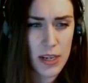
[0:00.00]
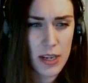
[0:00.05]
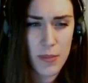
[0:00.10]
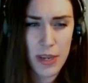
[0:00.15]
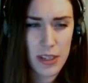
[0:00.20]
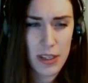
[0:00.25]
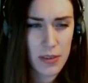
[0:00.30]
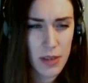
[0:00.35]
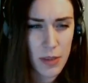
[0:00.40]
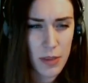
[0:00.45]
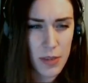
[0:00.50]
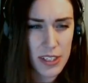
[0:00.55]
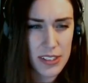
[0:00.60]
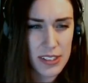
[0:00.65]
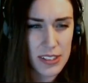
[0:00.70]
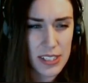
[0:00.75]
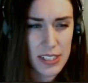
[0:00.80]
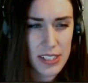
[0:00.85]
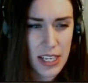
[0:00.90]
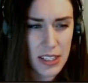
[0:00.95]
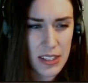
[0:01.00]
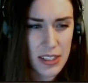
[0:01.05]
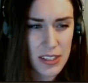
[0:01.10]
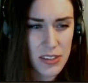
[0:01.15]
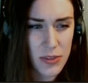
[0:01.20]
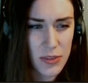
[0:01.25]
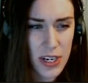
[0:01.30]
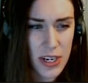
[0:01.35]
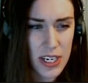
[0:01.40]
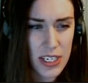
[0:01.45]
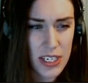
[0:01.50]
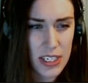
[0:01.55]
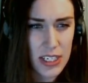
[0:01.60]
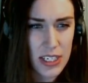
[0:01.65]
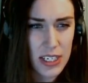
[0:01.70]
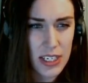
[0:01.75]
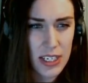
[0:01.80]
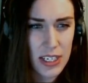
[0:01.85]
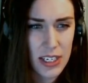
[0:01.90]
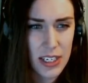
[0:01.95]
Am I am I saying this uh, right?
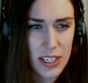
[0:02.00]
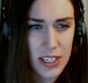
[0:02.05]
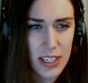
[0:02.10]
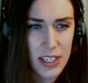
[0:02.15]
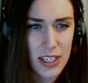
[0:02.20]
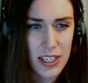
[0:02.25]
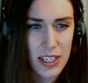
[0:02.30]
it's